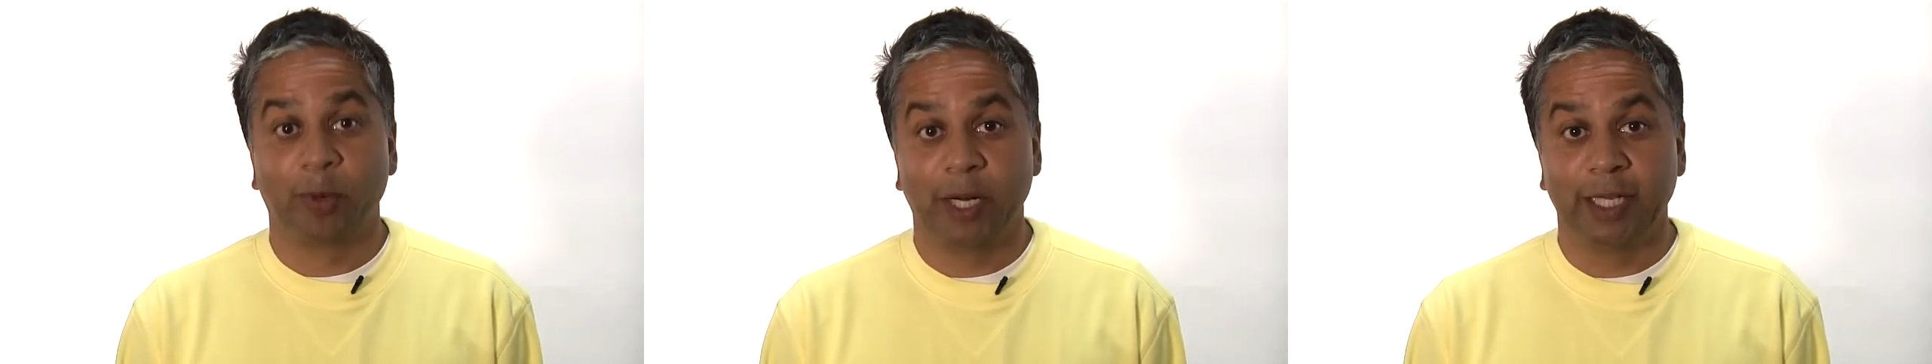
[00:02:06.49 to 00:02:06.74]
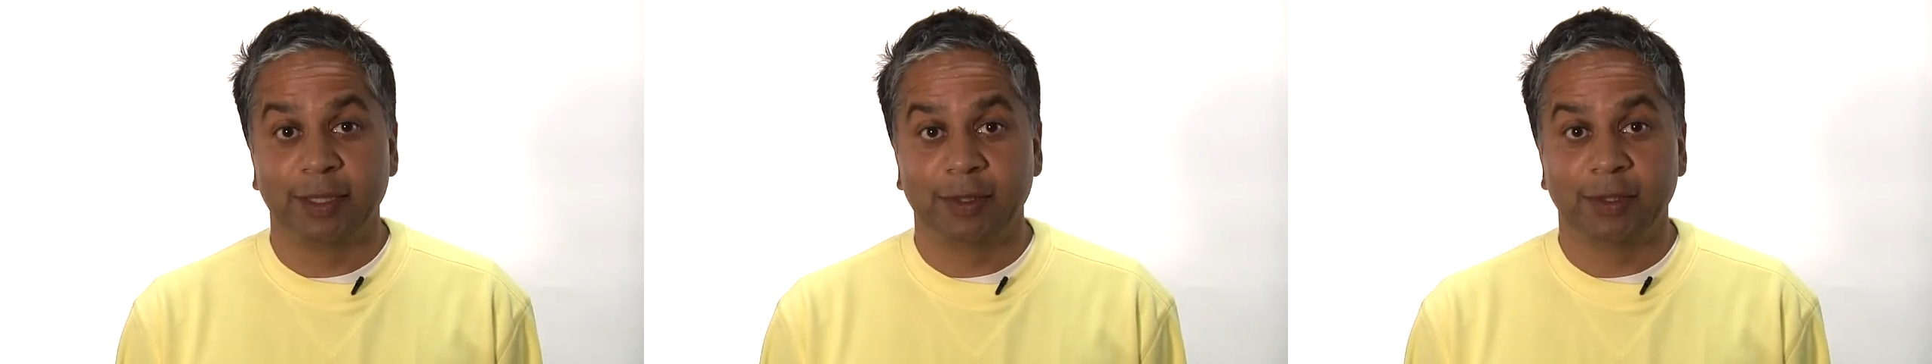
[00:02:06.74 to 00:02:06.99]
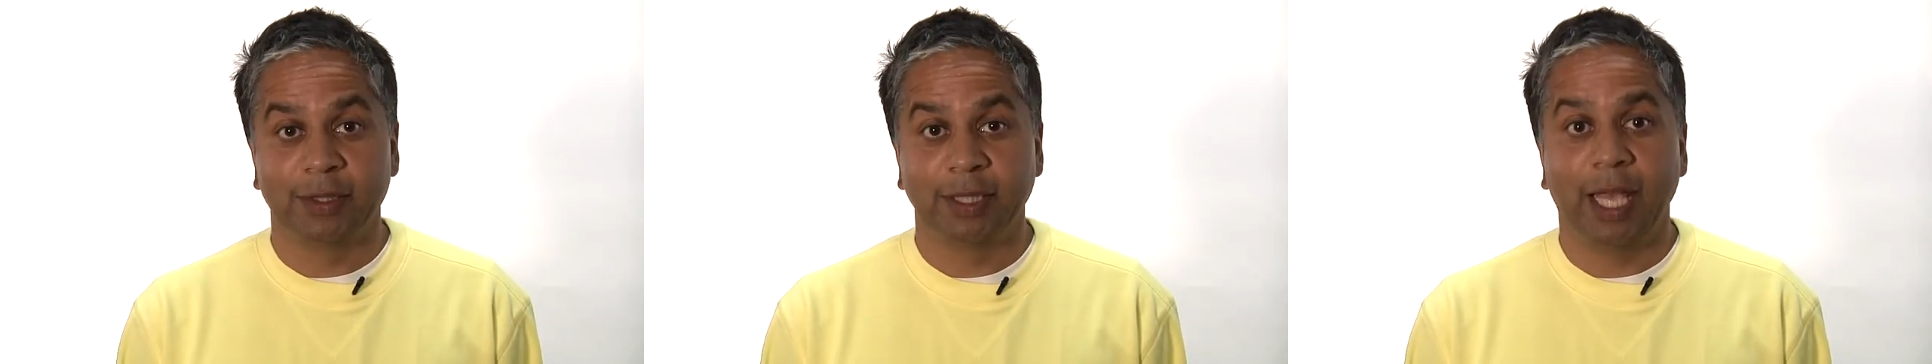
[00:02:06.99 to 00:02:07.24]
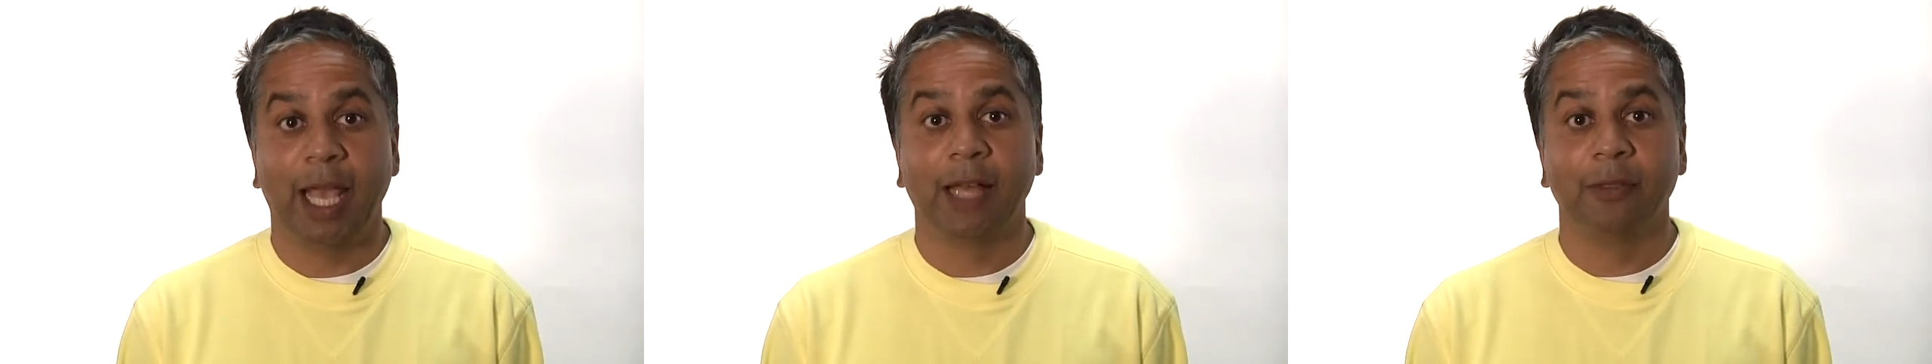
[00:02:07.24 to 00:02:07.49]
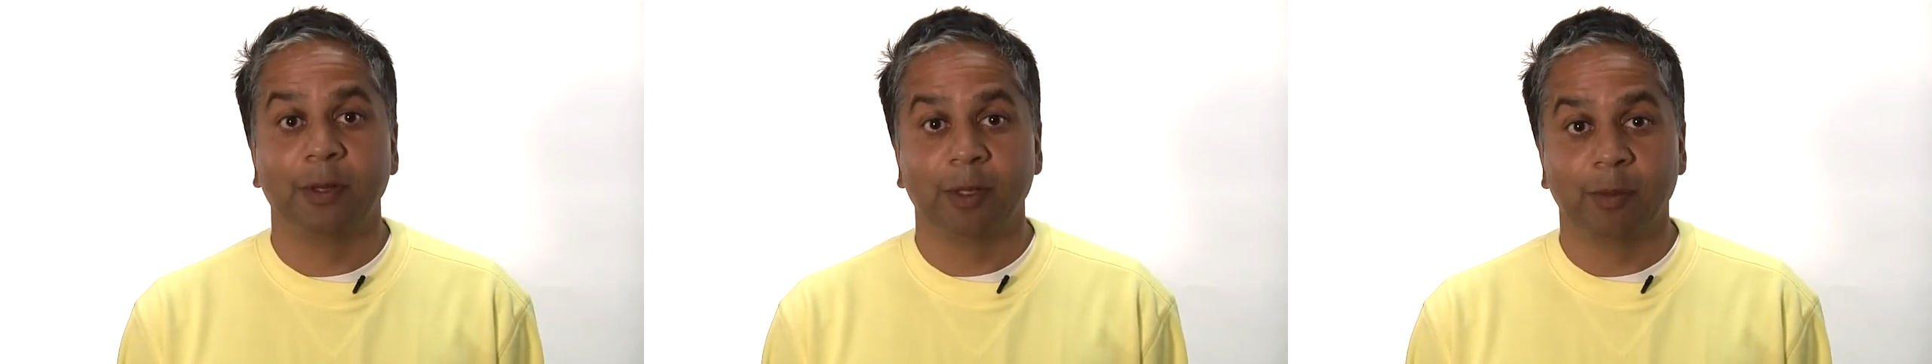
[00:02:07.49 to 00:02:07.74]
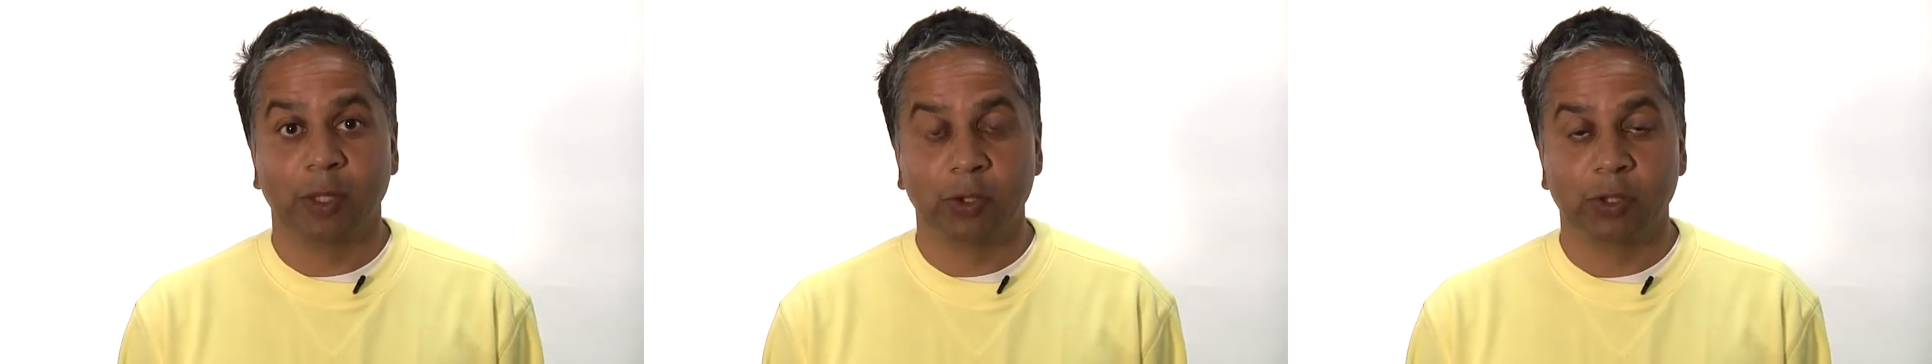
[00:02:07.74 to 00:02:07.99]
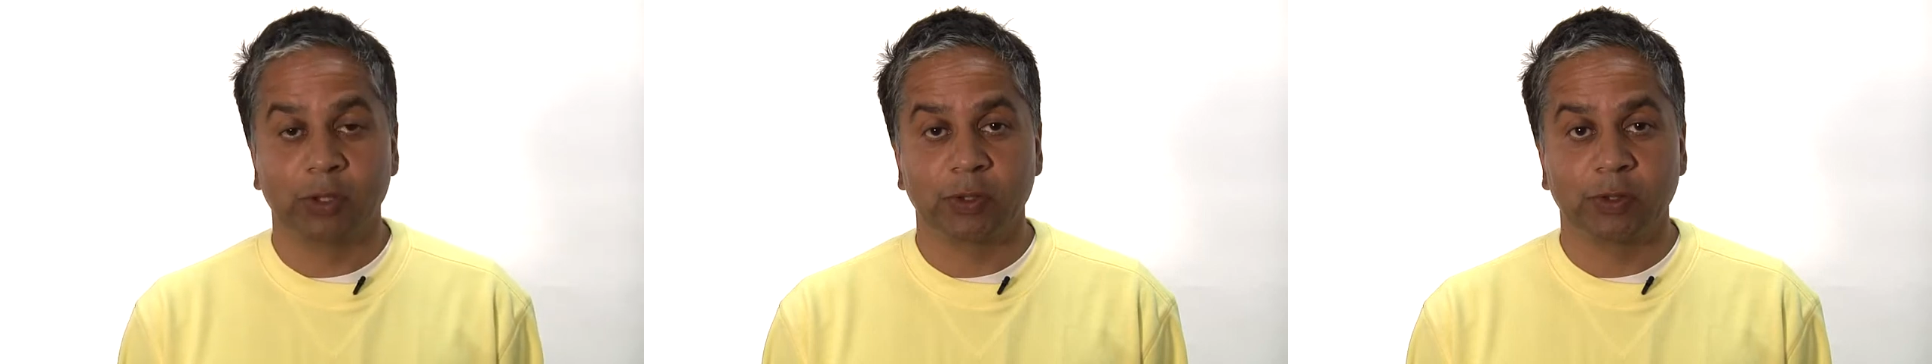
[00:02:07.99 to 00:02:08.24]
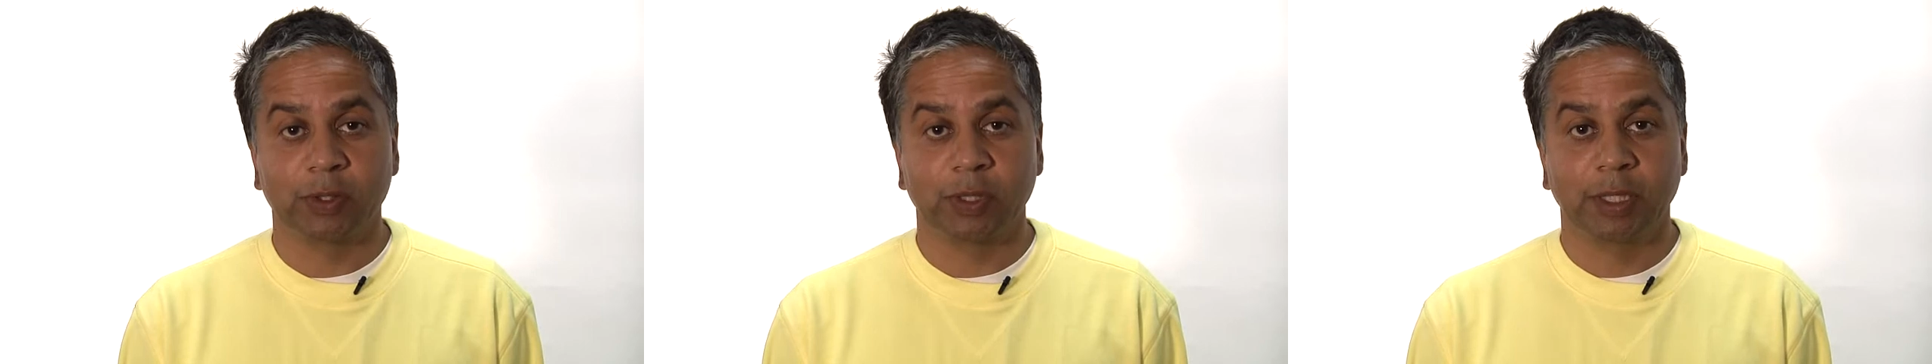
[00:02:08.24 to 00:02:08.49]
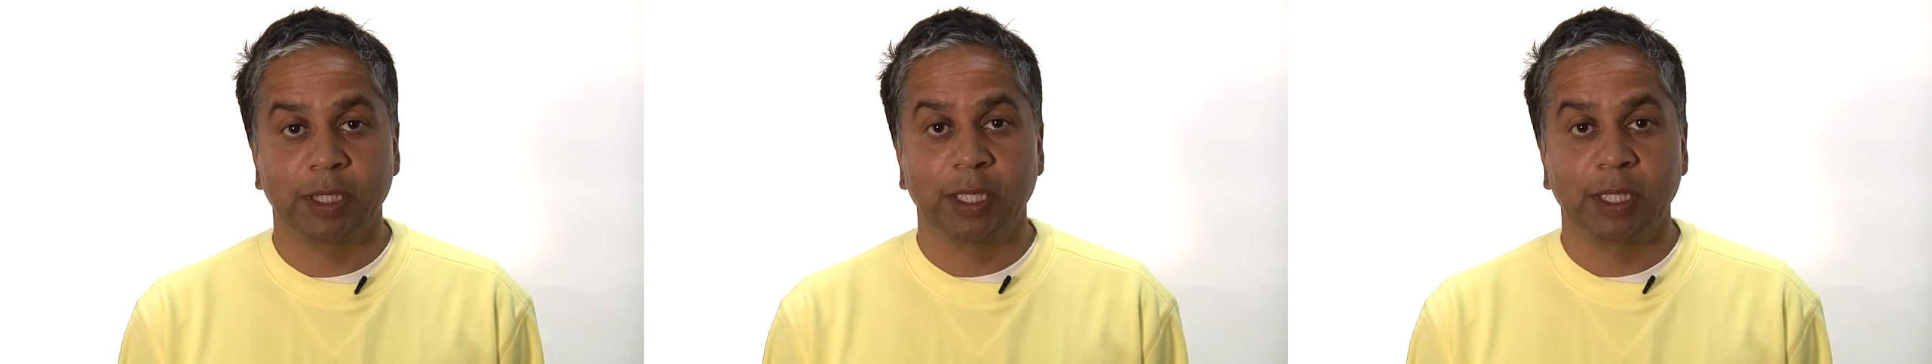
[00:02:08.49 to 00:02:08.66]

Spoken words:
brains and their emotions.